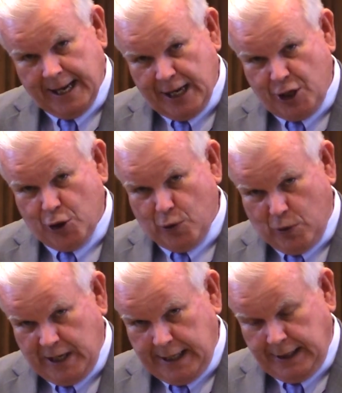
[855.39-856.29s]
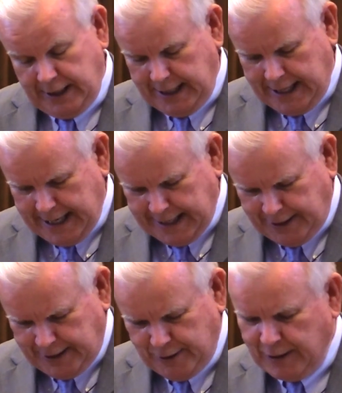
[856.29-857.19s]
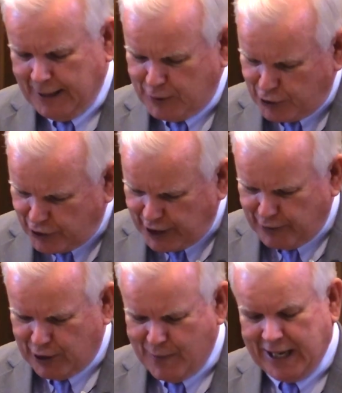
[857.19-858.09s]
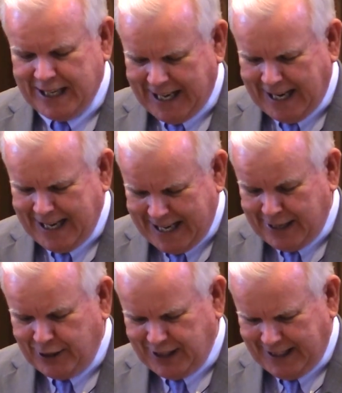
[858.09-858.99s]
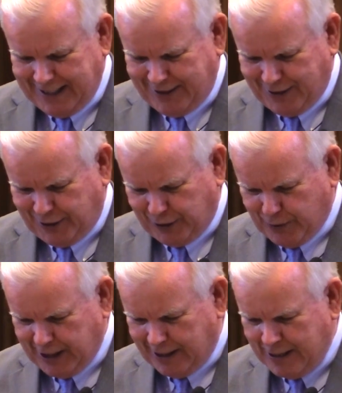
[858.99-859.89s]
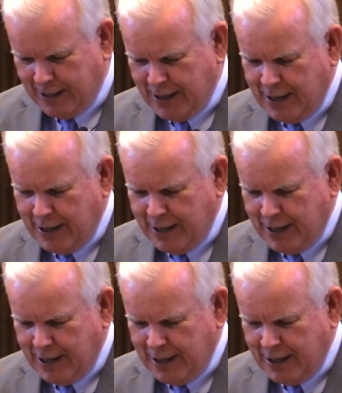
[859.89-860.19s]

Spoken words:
A-U-N-T-S. I'm sure there were many A-N-T-S's as well.